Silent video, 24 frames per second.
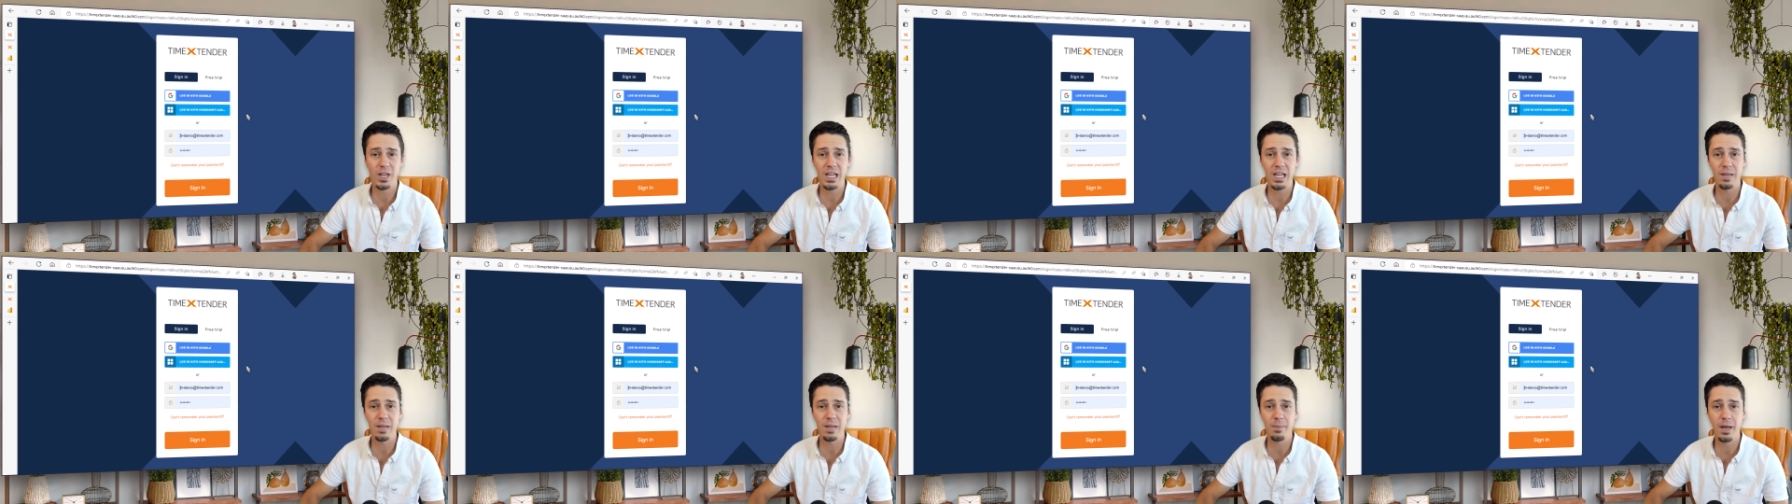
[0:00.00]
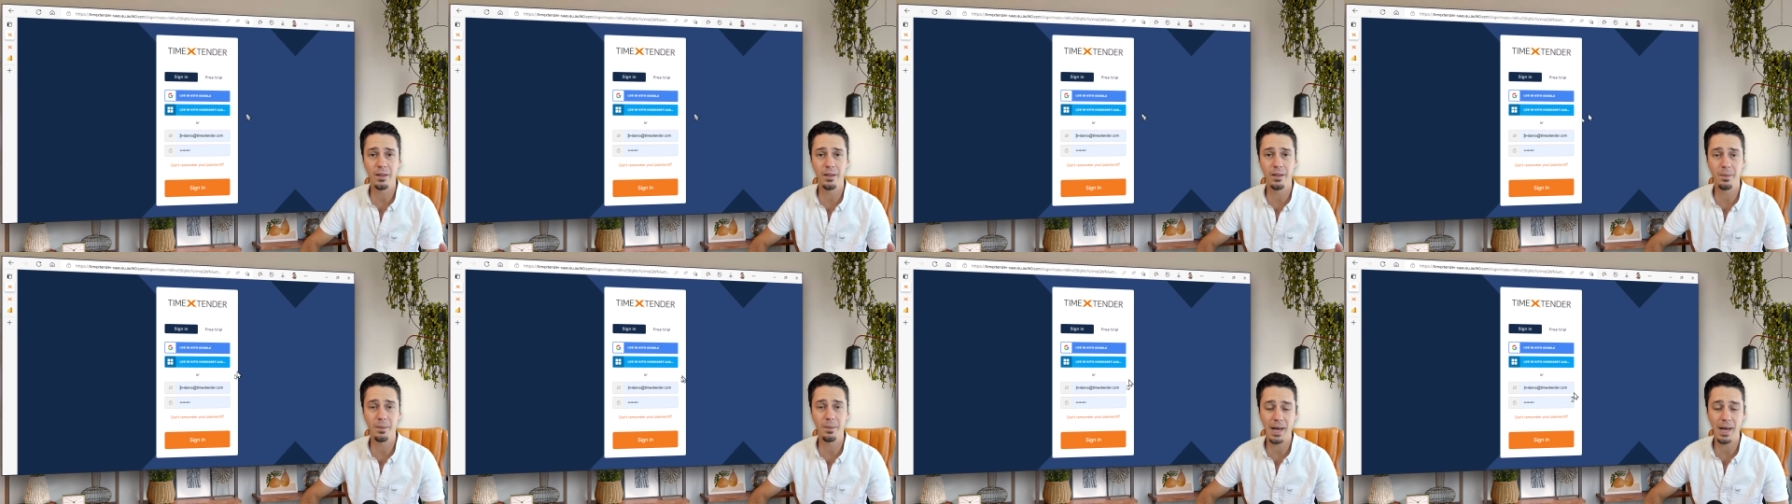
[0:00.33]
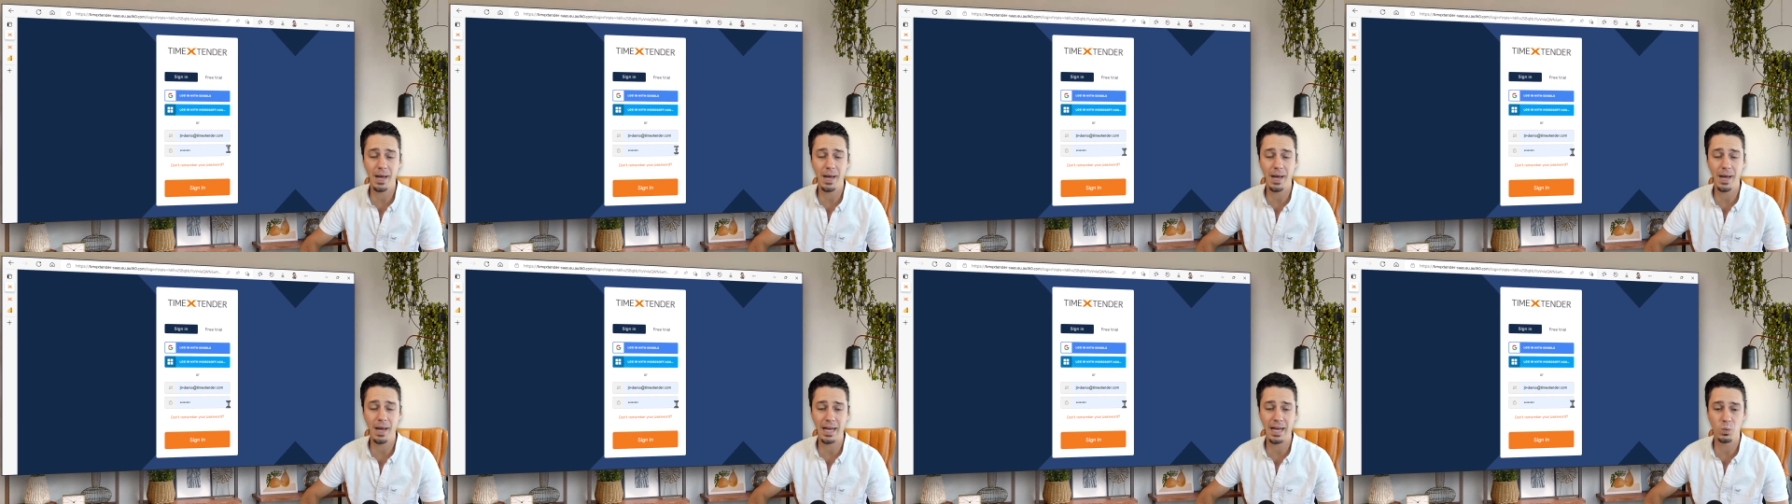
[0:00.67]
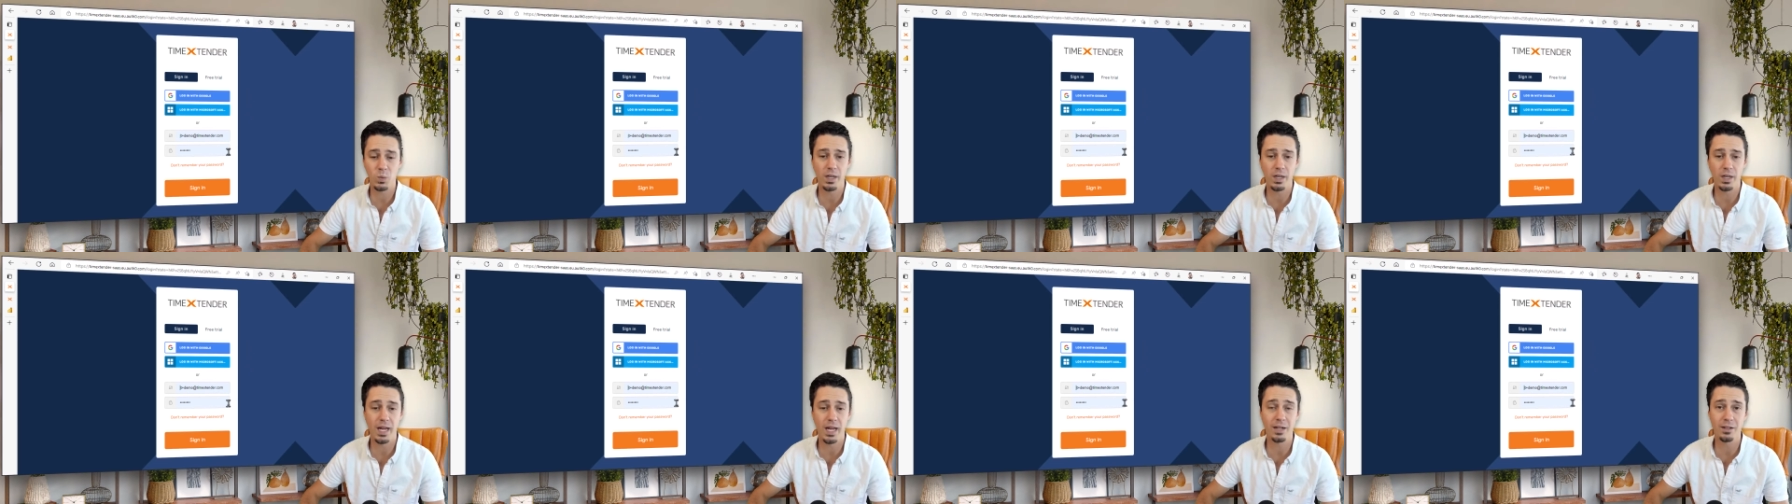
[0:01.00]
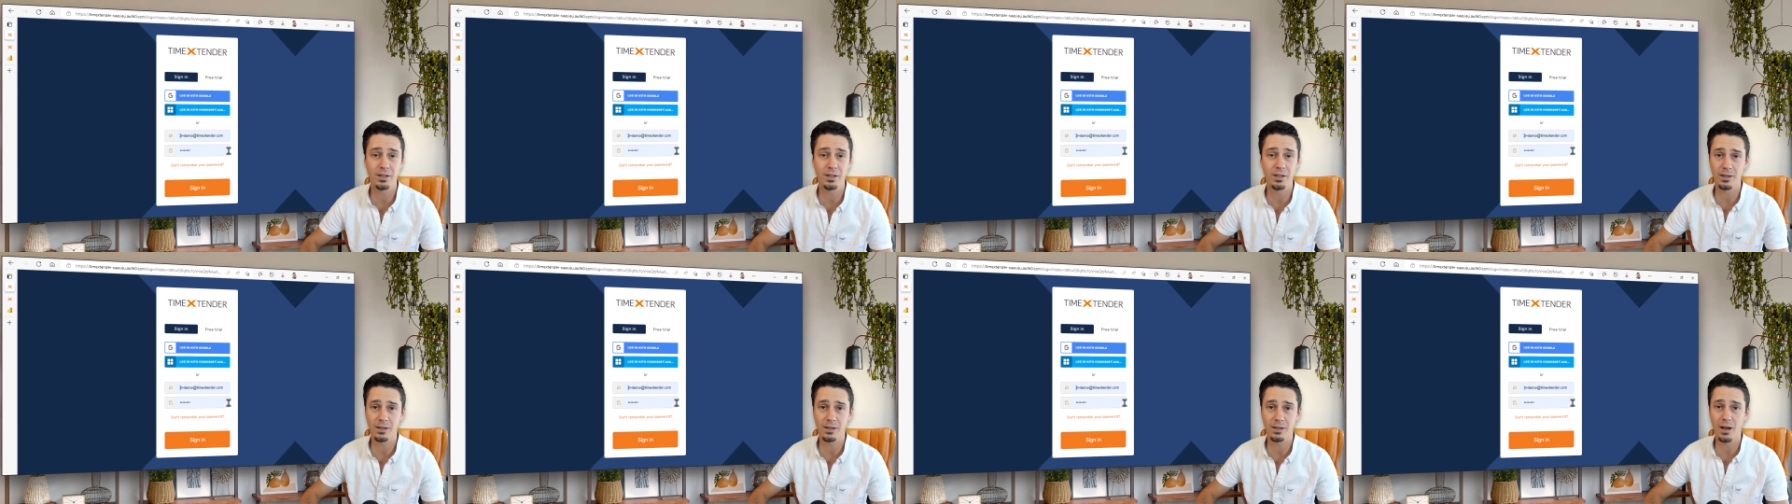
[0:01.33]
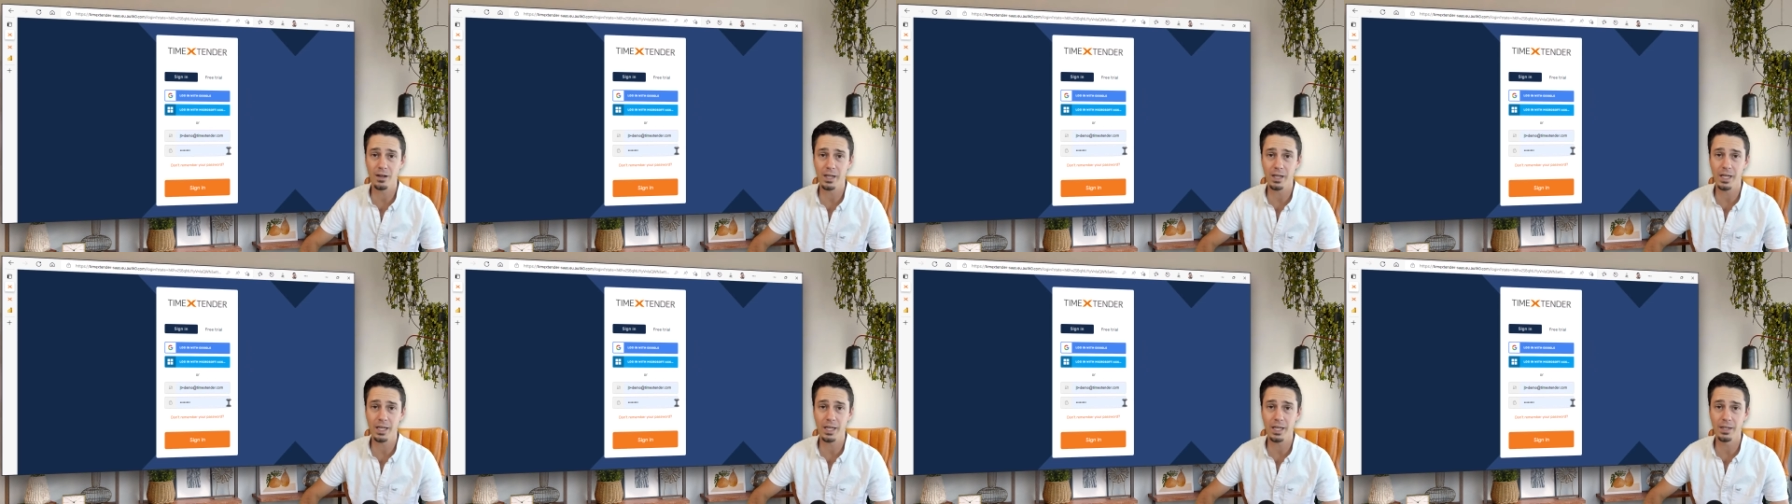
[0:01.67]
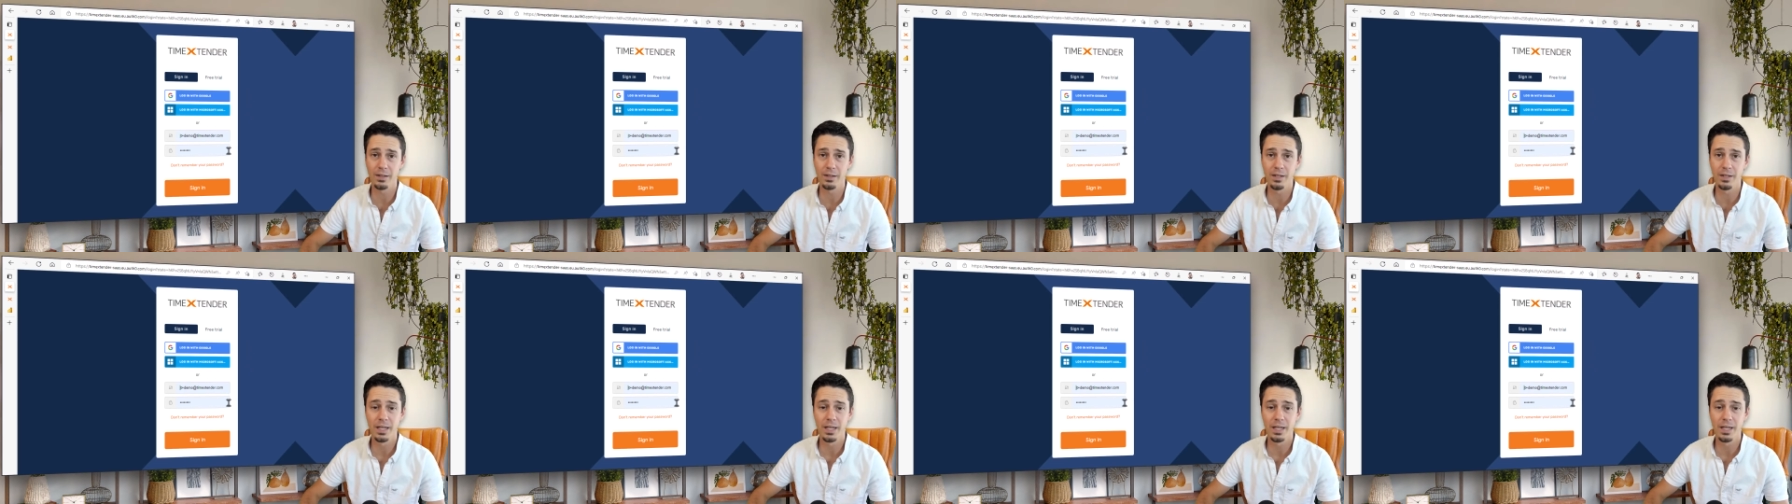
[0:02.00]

email and password and click login.